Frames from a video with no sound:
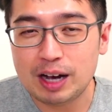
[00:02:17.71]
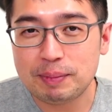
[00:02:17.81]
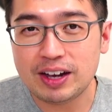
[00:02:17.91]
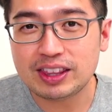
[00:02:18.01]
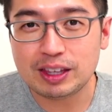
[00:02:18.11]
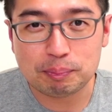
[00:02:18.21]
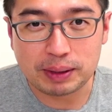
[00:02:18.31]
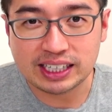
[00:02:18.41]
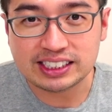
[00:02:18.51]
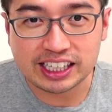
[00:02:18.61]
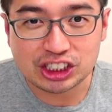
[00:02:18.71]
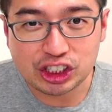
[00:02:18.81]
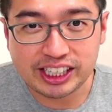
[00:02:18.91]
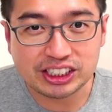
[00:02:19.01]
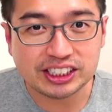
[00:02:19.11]
about the best
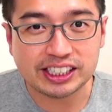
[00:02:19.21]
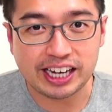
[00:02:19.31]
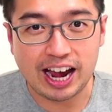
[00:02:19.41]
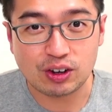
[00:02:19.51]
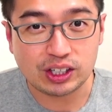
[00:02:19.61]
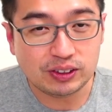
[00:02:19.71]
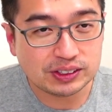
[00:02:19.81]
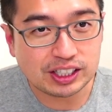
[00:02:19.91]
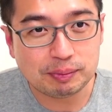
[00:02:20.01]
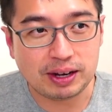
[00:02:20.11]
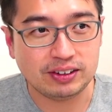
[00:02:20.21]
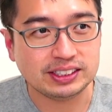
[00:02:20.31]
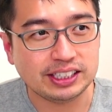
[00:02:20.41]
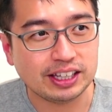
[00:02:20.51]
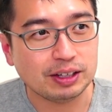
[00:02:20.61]
exchanges and how to use them, how to
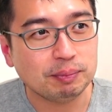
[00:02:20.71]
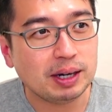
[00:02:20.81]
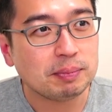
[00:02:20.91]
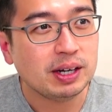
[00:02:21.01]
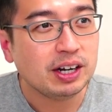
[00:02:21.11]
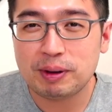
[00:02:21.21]
set them up.